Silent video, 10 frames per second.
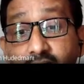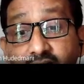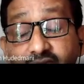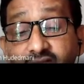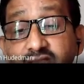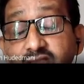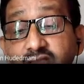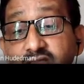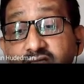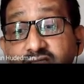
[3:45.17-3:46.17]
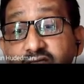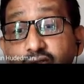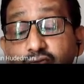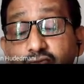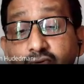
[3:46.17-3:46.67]
But this is
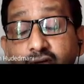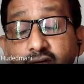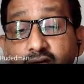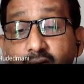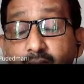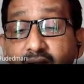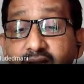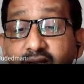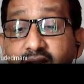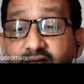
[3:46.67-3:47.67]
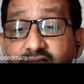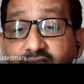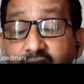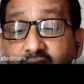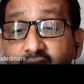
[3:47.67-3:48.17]
easy to combine
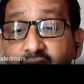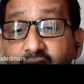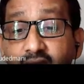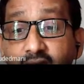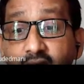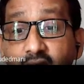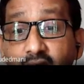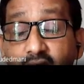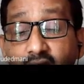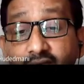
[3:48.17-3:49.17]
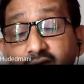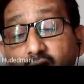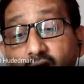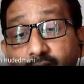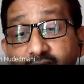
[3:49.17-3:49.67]
and say. On the
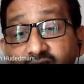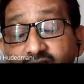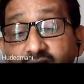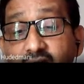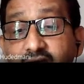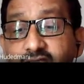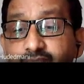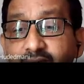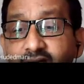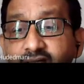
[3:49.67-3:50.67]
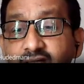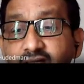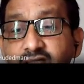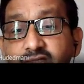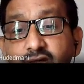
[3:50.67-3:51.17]
operational aspect,
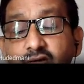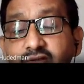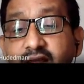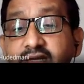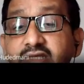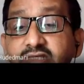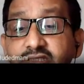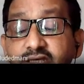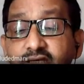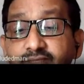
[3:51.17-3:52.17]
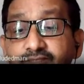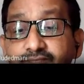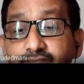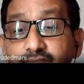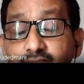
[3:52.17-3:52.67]
it is not that easy.
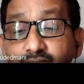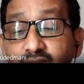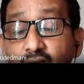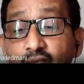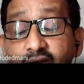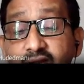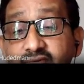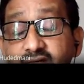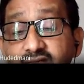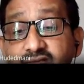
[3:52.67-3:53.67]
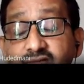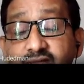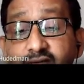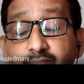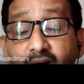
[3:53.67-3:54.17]
Whenever a
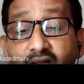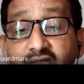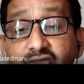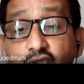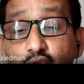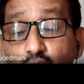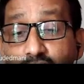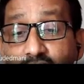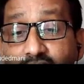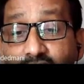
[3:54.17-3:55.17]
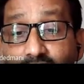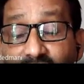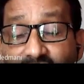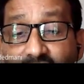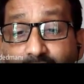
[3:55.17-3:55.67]
certain path is chosen as the
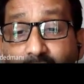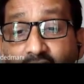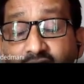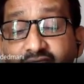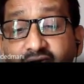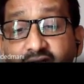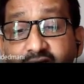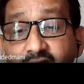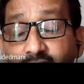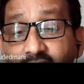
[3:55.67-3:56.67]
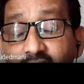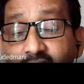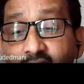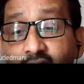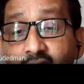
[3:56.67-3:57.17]
best path for the
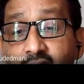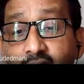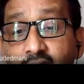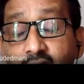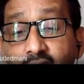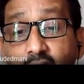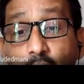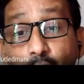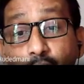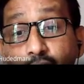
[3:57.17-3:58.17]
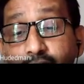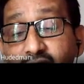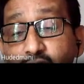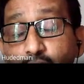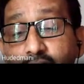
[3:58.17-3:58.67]
delivery, how do you
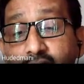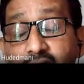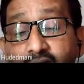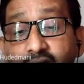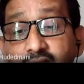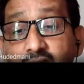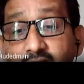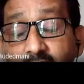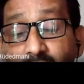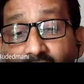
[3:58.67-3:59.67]
ensure that